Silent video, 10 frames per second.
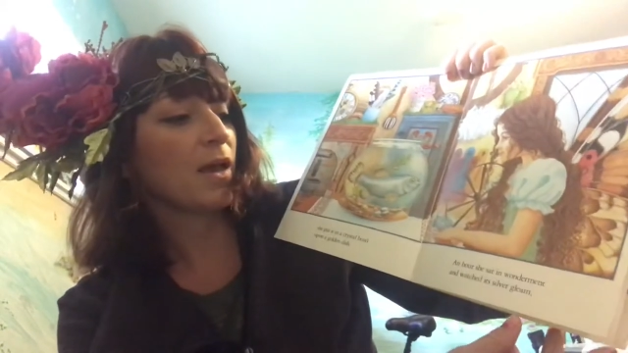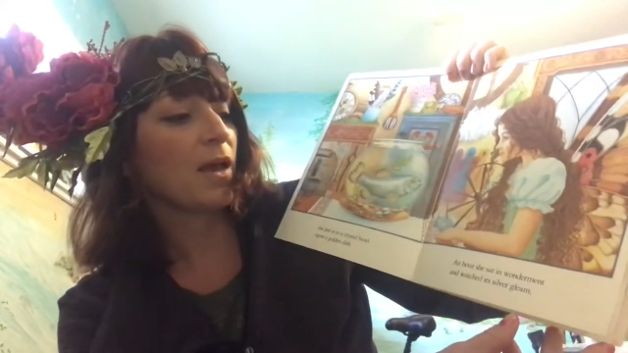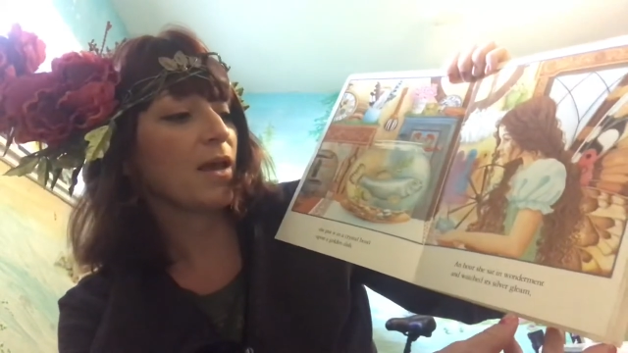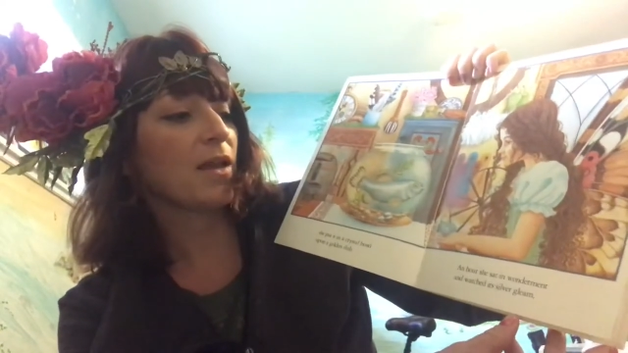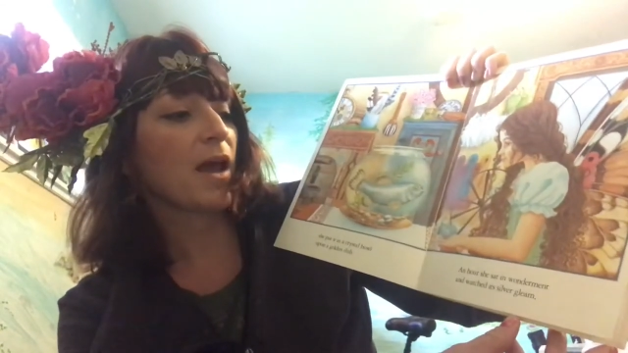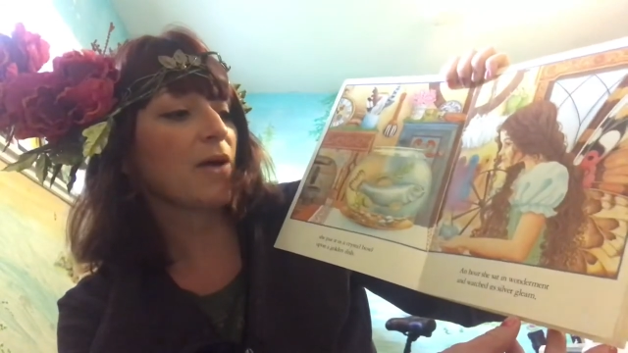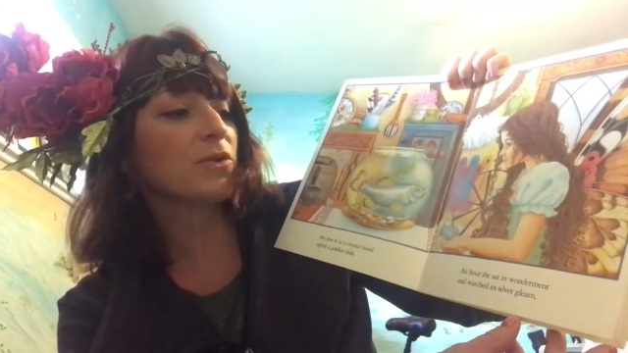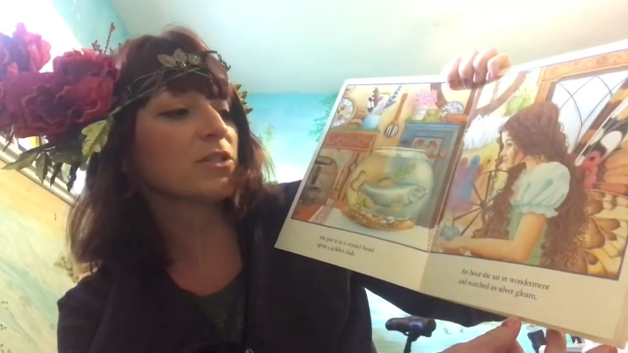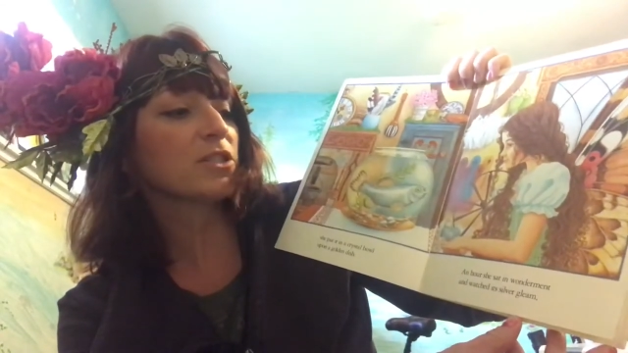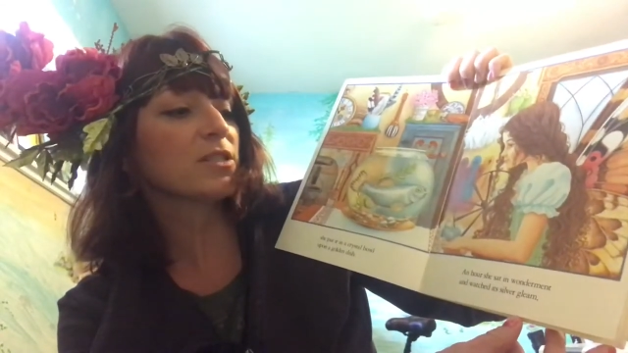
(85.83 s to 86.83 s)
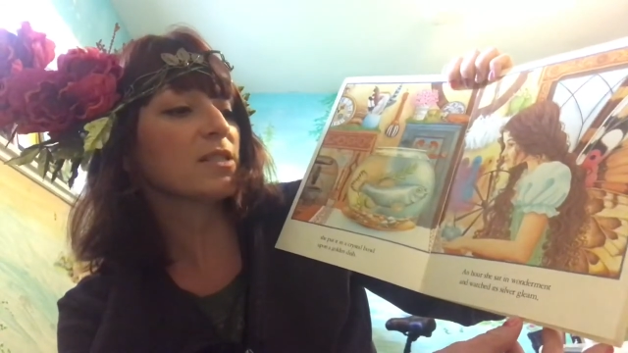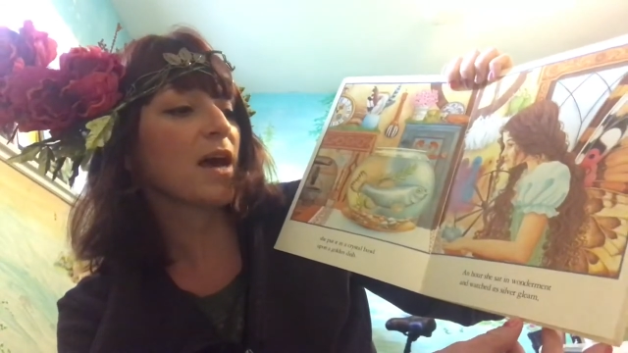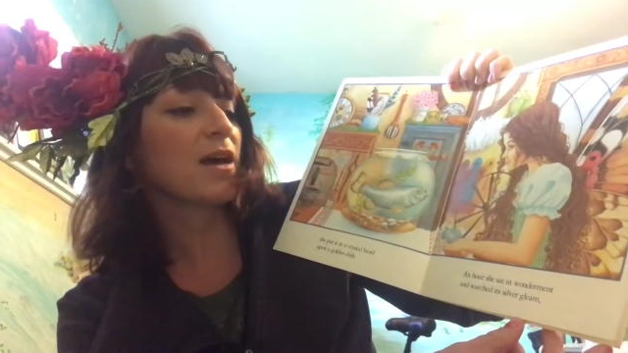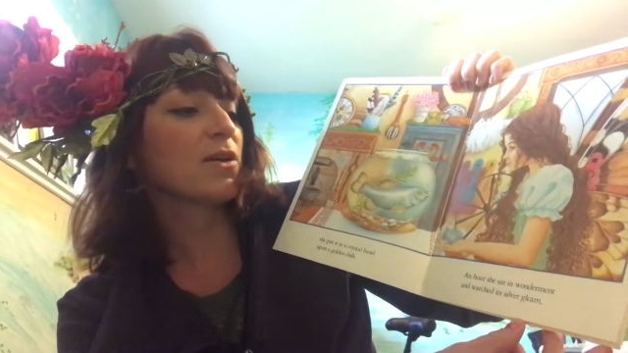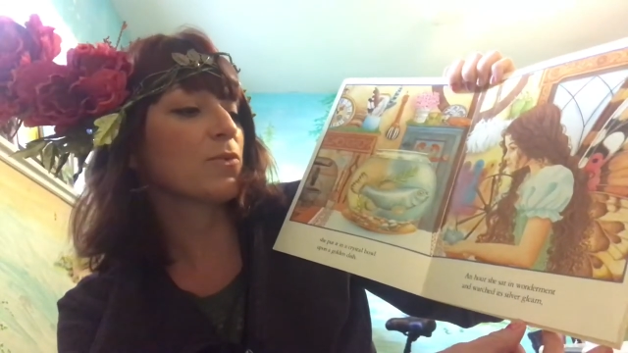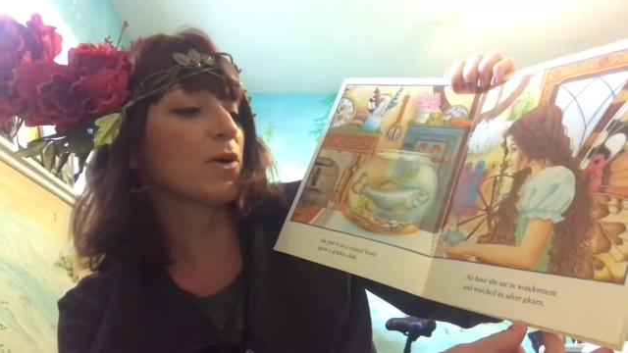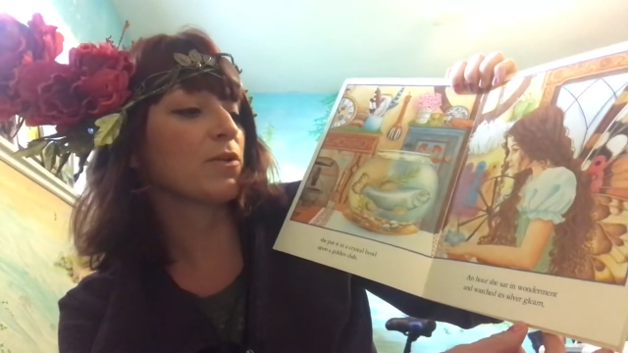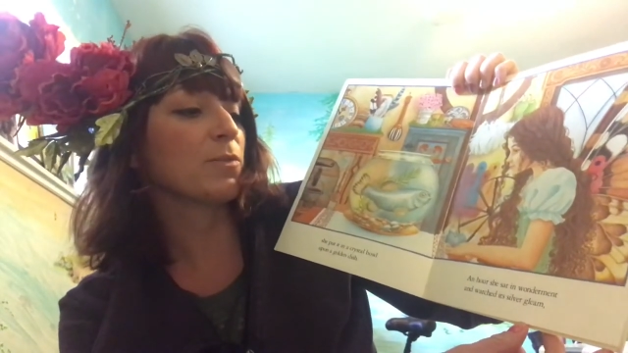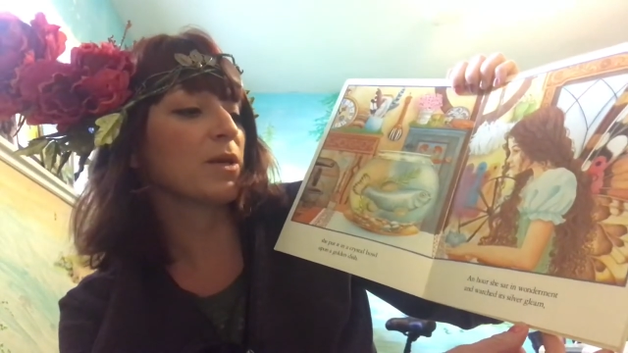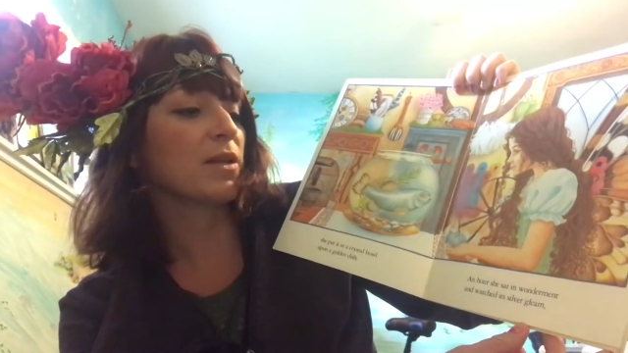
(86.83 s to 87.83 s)
An hour she sat in
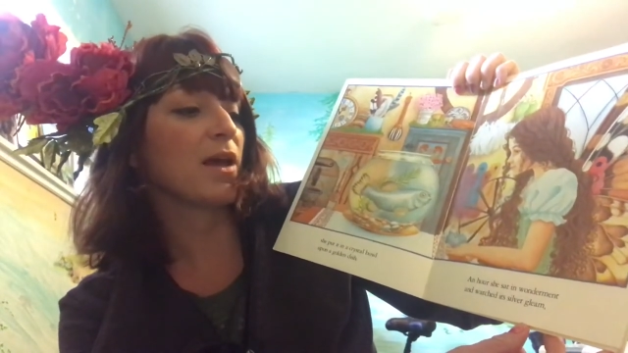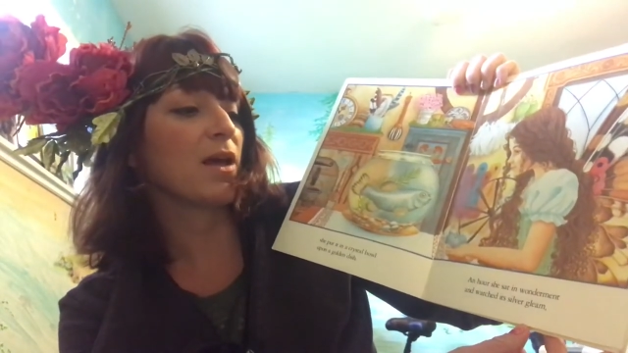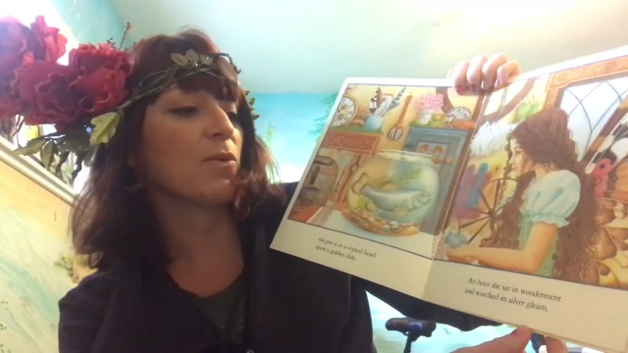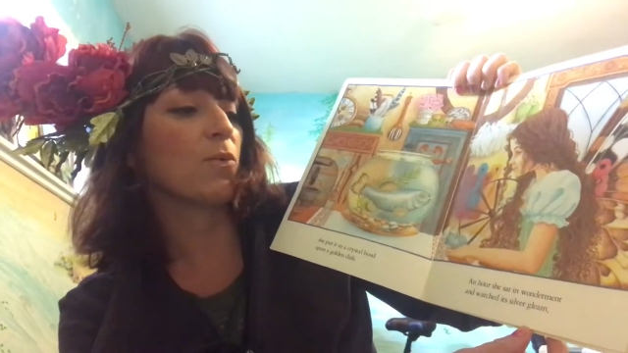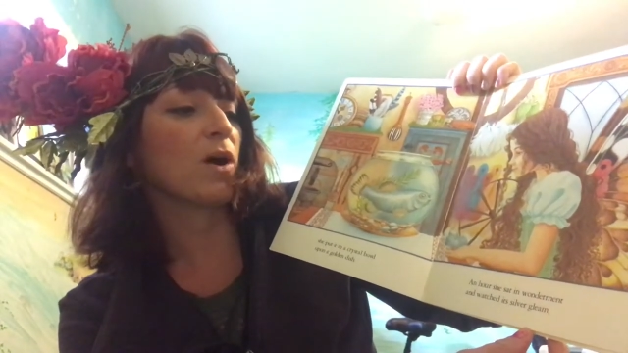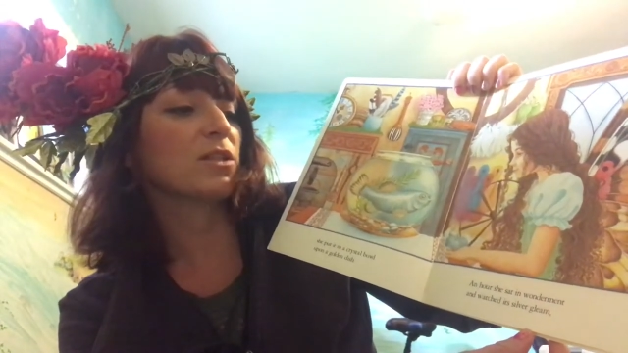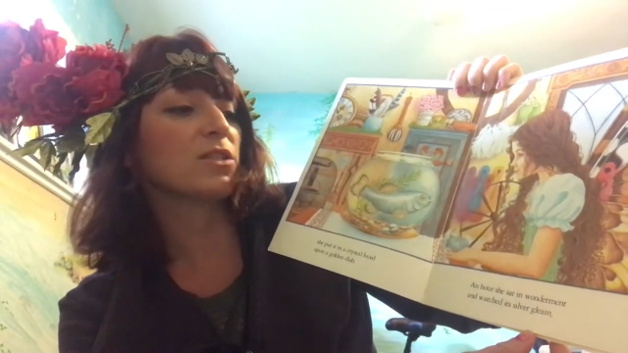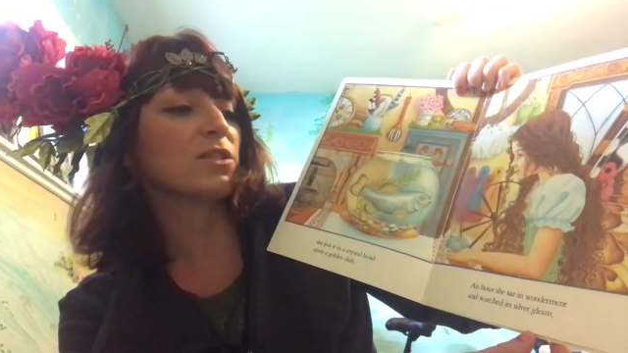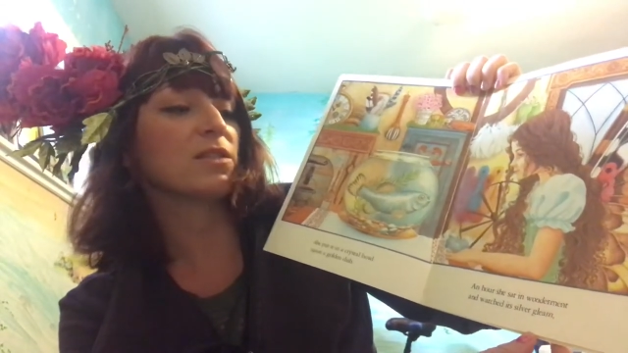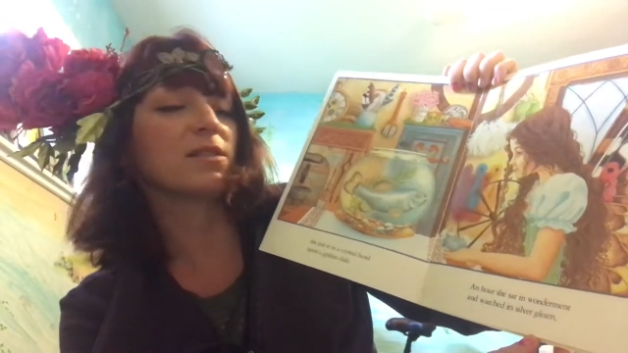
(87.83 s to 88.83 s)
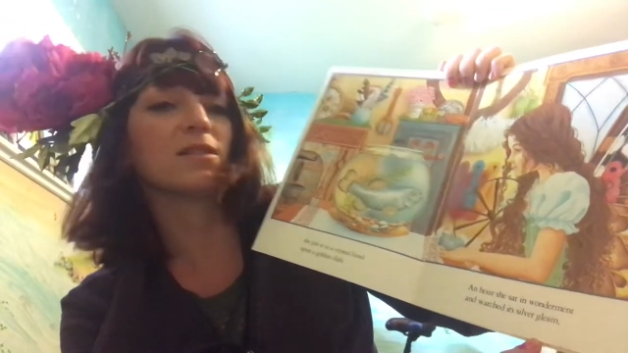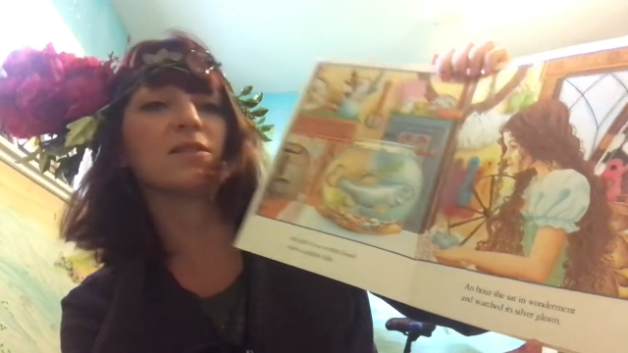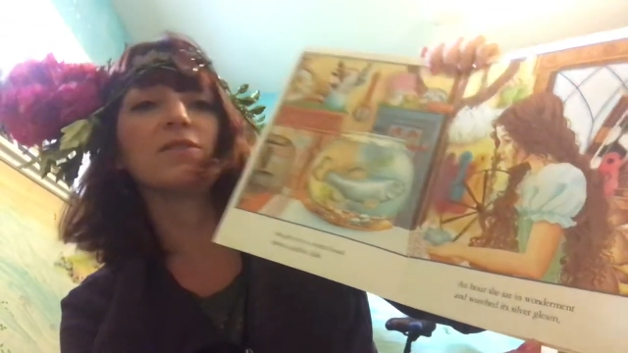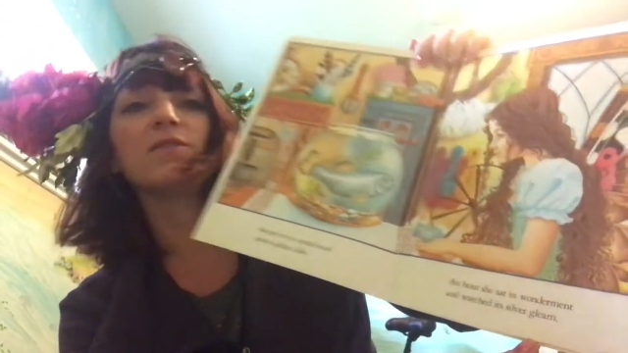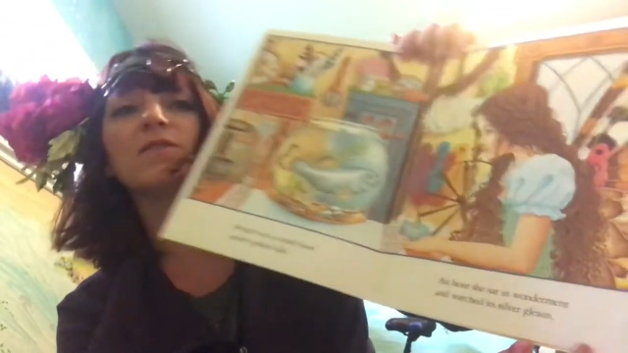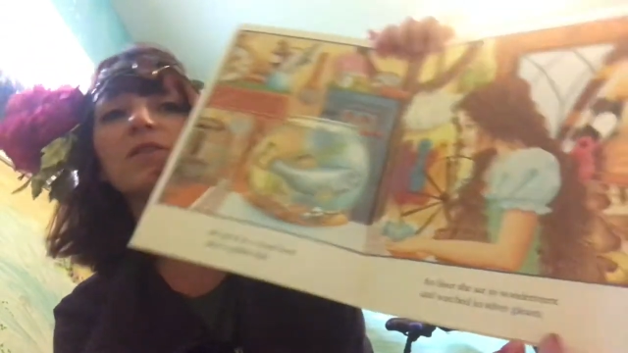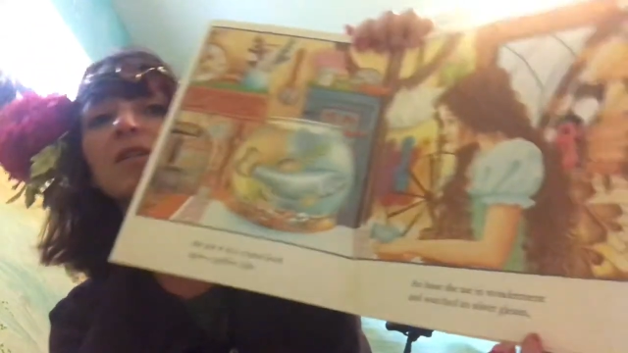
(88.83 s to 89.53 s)
wonderment and watched its silver